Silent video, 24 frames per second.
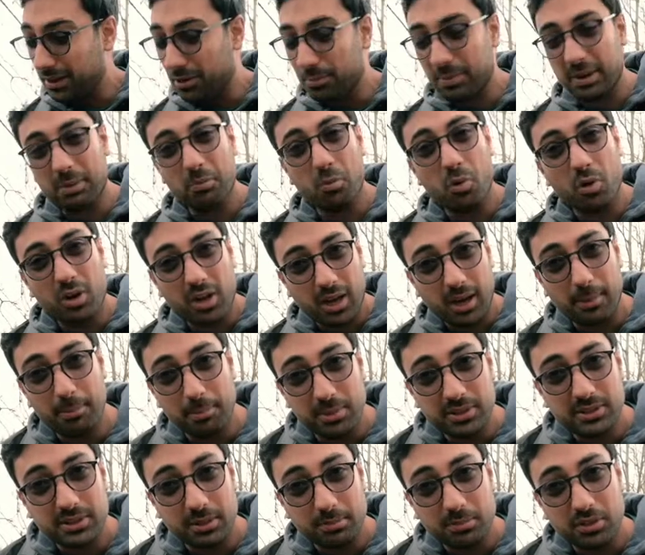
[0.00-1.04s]
bit more
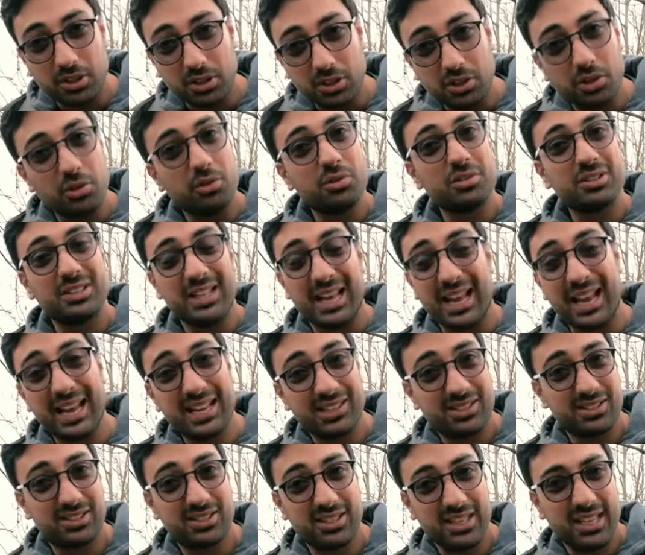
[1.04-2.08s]
cumbersome to use. The
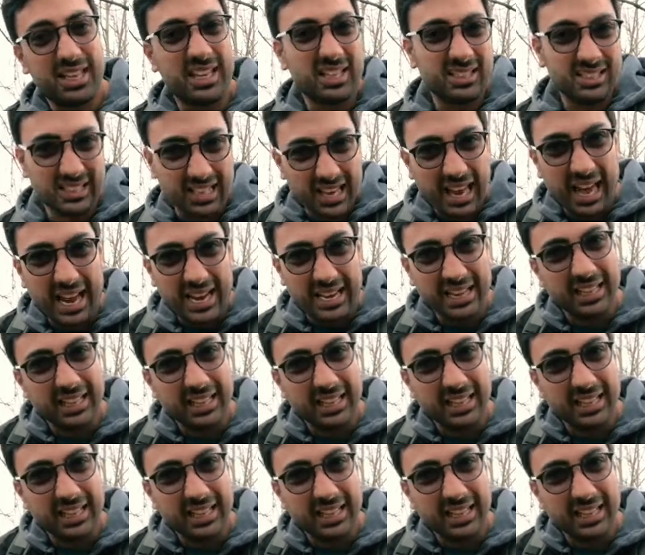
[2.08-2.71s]
SC is light,